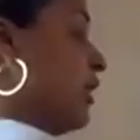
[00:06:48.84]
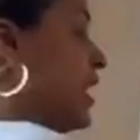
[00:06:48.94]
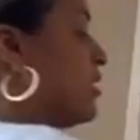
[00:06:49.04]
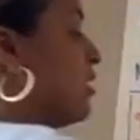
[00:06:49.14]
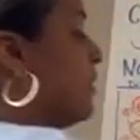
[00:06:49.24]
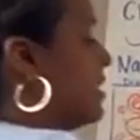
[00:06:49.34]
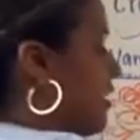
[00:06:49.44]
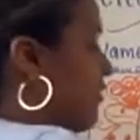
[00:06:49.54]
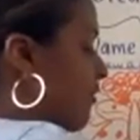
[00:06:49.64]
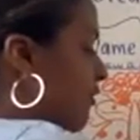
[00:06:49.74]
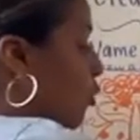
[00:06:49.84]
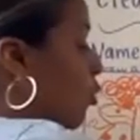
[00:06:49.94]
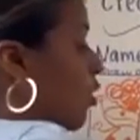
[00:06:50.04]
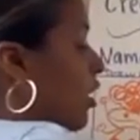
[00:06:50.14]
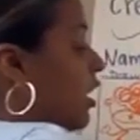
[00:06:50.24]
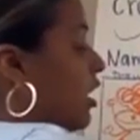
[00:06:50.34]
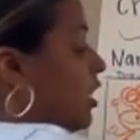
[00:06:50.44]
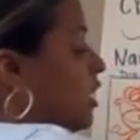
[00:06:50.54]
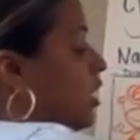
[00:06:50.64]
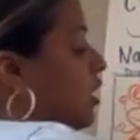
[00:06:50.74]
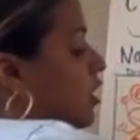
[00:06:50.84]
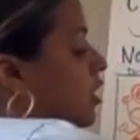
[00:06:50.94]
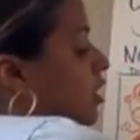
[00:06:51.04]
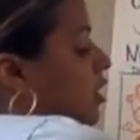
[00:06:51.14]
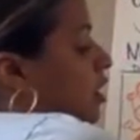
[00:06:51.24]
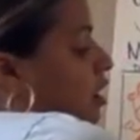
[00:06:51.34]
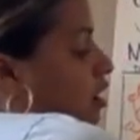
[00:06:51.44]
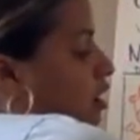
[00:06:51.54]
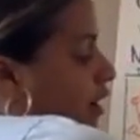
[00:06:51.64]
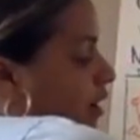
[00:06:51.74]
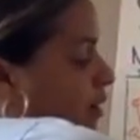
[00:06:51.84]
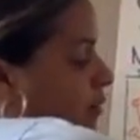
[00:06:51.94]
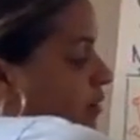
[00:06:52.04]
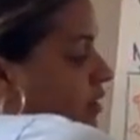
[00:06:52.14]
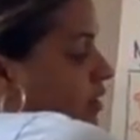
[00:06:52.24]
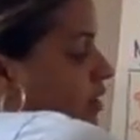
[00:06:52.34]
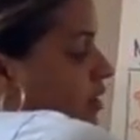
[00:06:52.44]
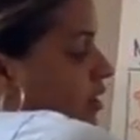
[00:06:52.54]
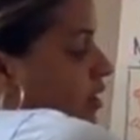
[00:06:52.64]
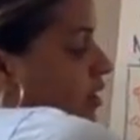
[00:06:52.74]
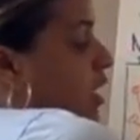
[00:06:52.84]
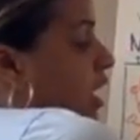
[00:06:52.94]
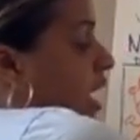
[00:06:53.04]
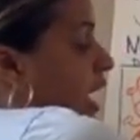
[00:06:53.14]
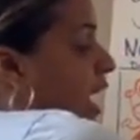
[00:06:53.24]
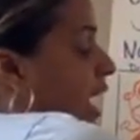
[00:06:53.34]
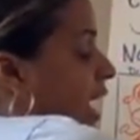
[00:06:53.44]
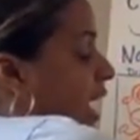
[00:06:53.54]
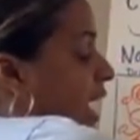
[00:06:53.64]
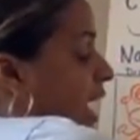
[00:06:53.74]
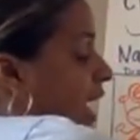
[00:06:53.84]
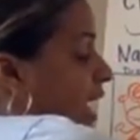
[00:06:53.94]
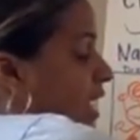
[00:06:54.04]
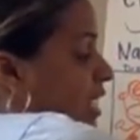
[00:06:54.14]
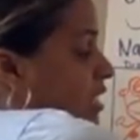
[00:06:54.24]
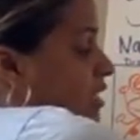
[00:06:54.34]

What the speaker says: and 4 legs. So I'm going to say 4 arms and